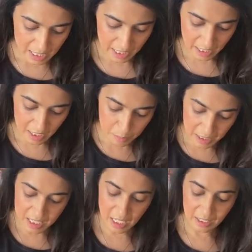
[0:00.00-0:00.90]
and
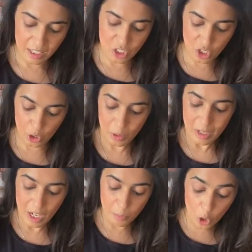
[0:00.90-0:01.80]
mix like this. So
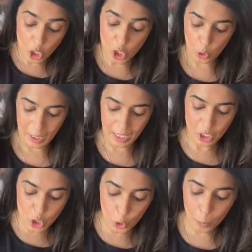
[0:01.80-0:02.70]
I'm not
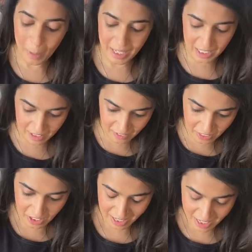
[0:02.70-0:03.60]
doing too many of
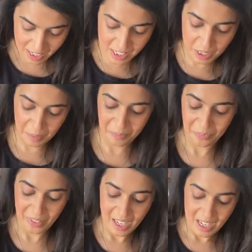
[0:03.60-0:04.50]
these,
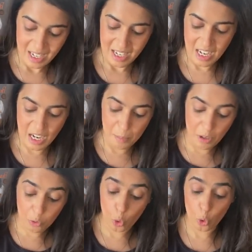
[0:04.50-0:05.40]
but
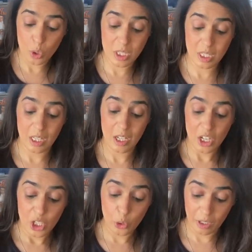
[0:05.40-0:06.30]
of course
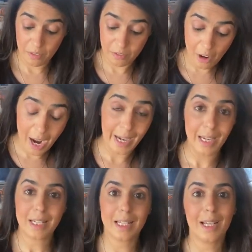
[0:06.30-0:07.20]
you can
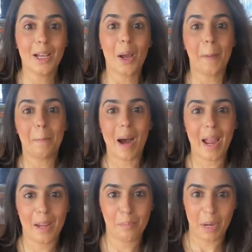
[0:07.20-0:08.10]
find
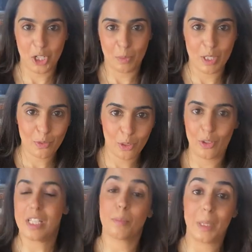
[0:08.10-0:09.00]
my measurements for the
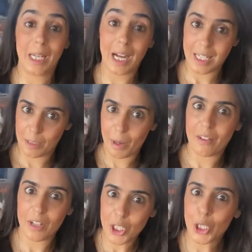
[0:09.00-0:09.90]
recipe under my
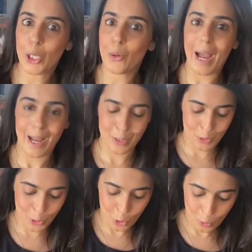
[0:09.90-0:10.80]
video as
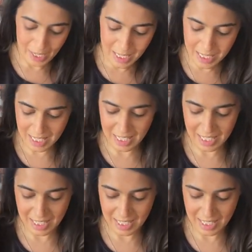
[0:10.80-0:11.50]
always,